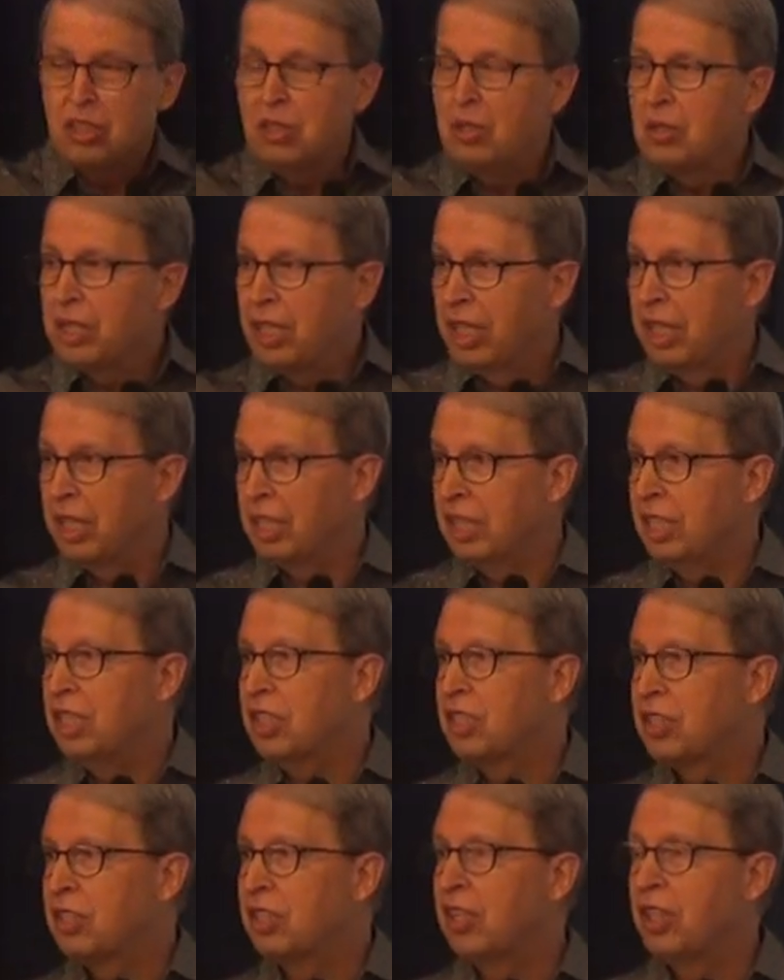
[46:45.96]
looking,
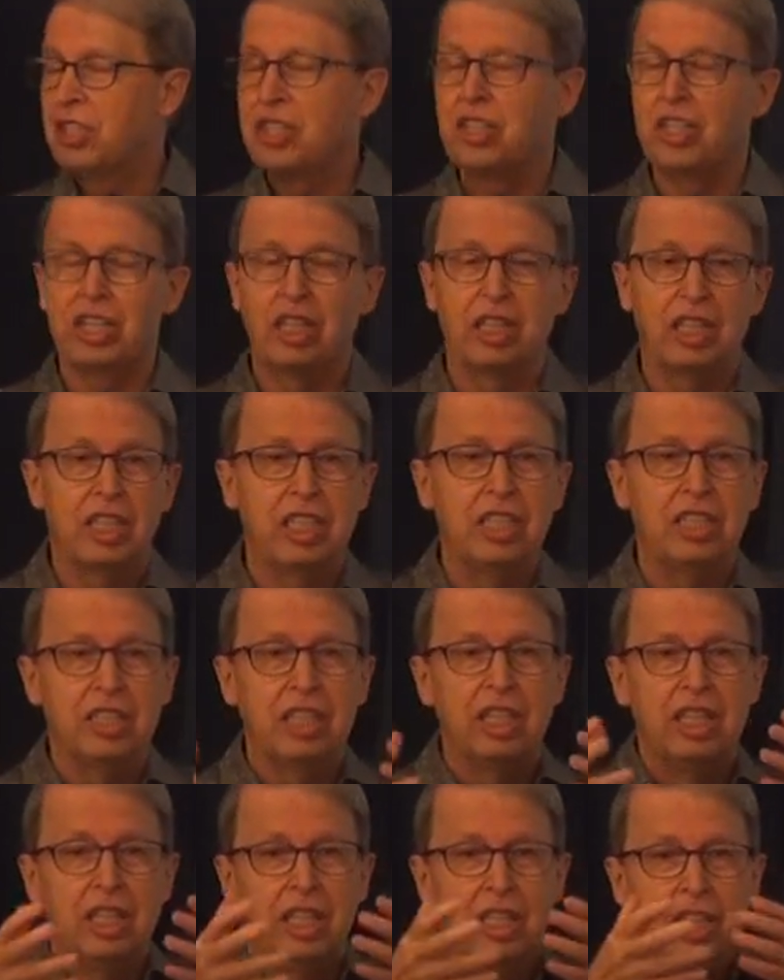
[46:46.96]
He's searching, he's,
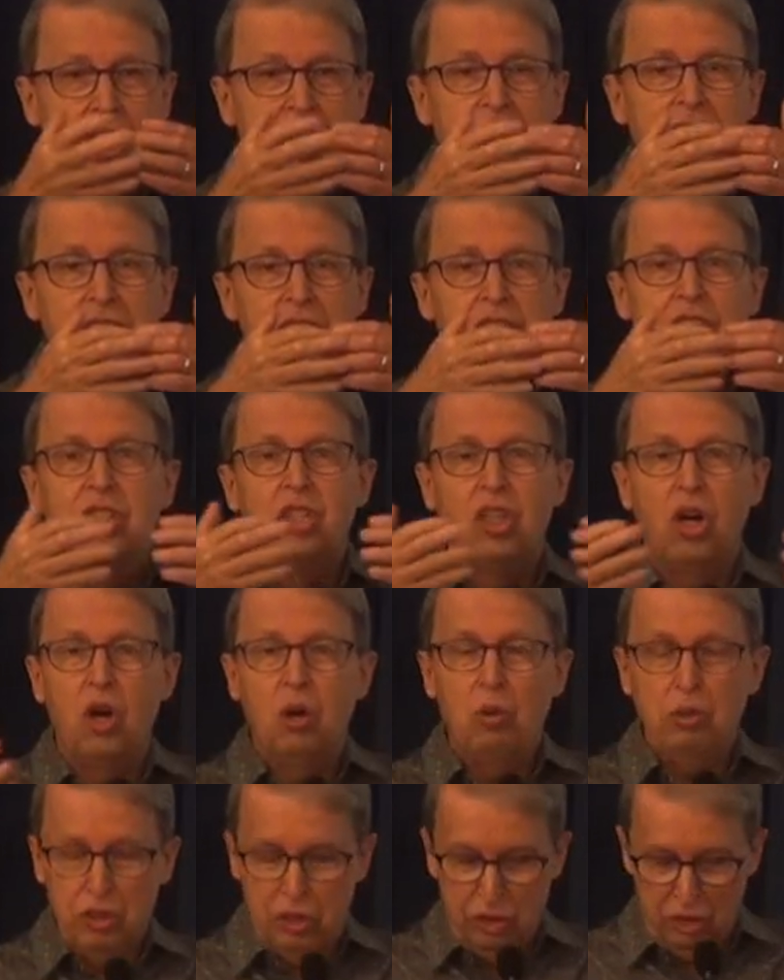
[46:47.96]
He
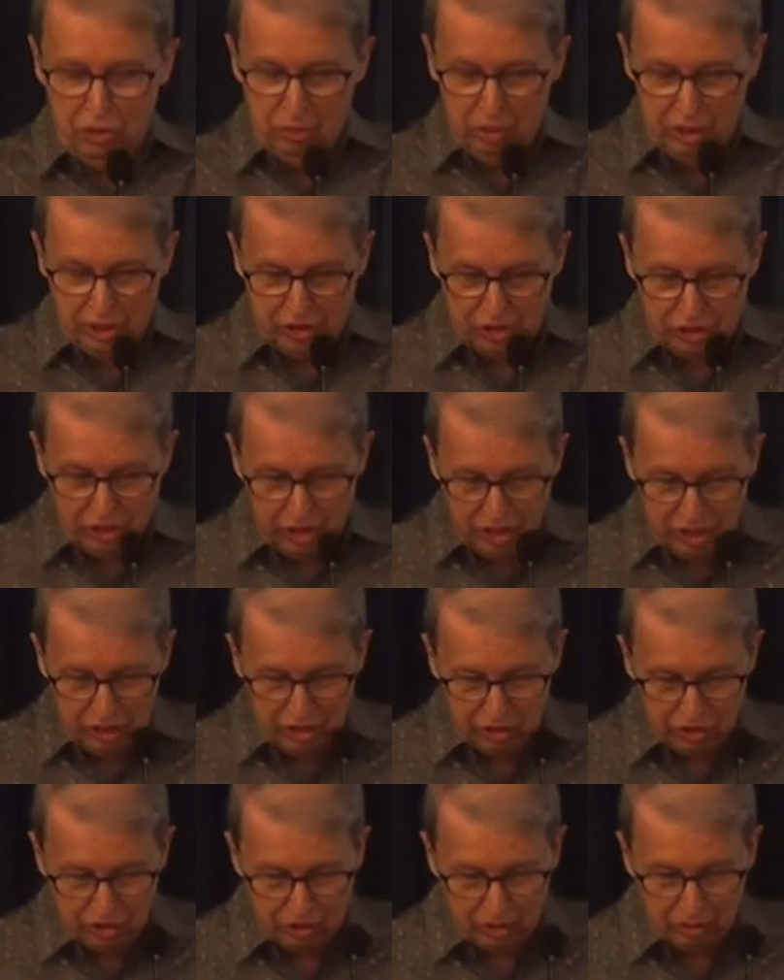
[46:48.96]
knows you, He
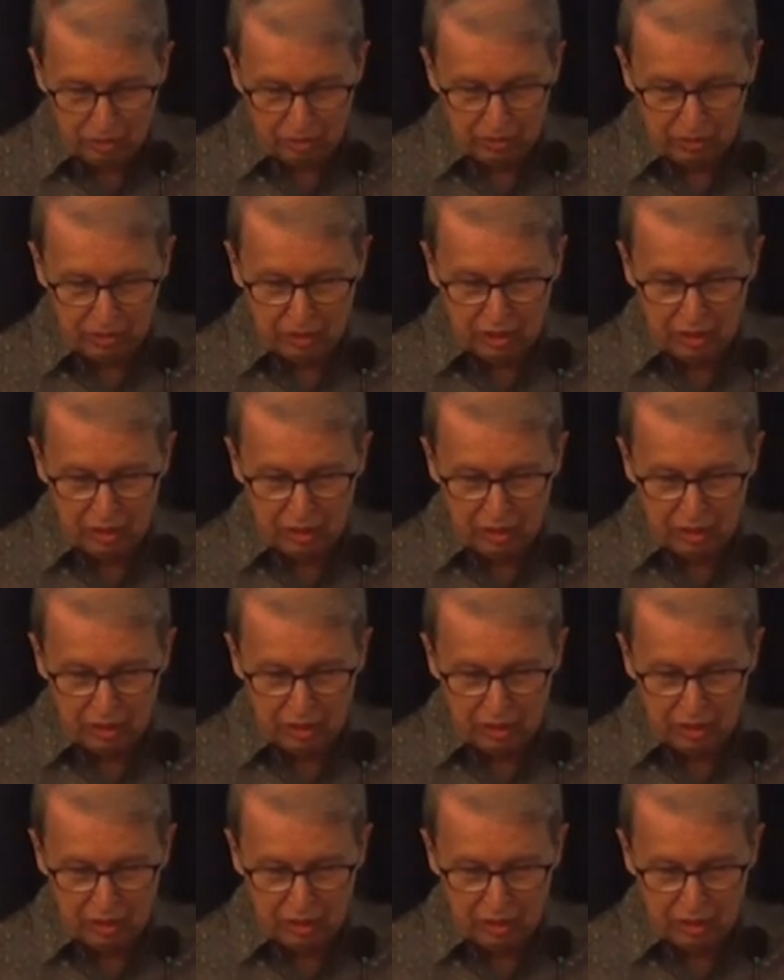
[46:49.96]
sees you.